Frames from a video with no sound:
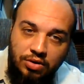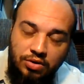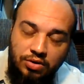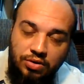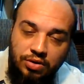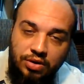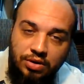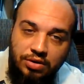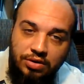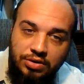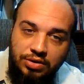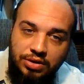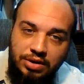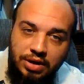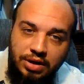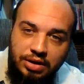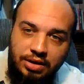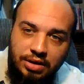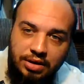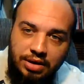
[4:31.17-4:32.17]
Do you
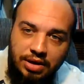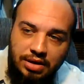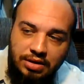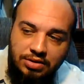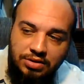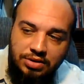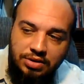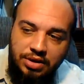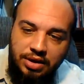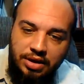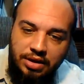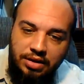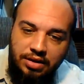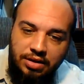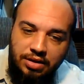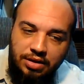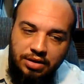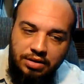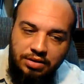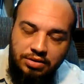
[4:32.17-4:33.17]
understand that that state
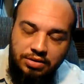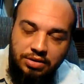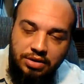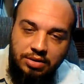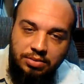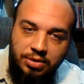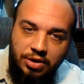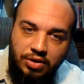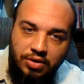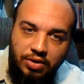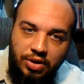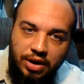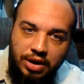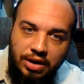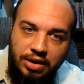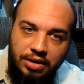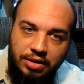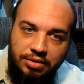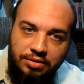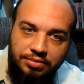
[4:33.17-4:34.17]
is
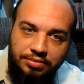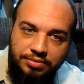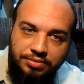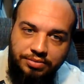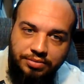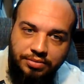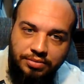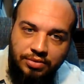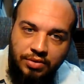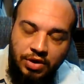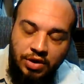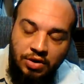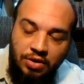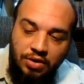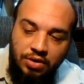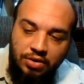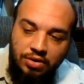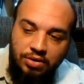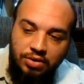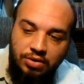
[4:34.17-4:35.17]
Democratic?
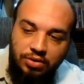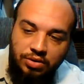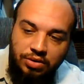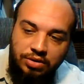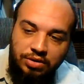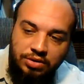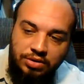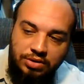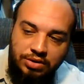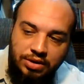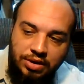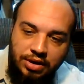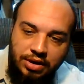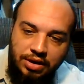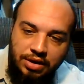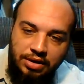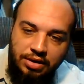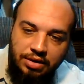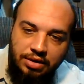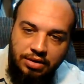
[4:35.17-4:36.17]
Do you
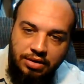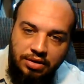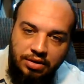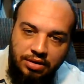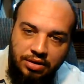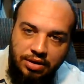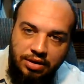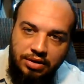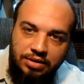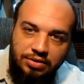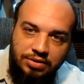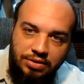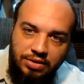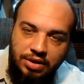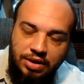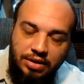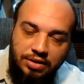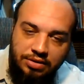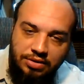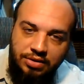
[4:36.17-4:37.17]
understand that the next
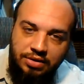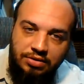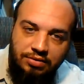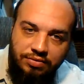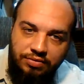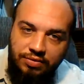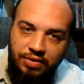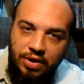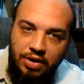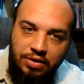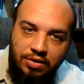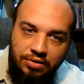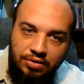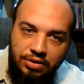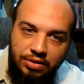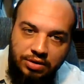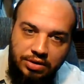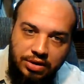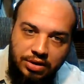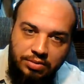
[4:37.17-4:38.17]
states that followed
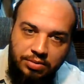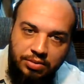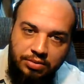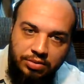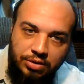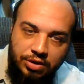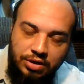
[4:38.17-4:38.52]
the Dem-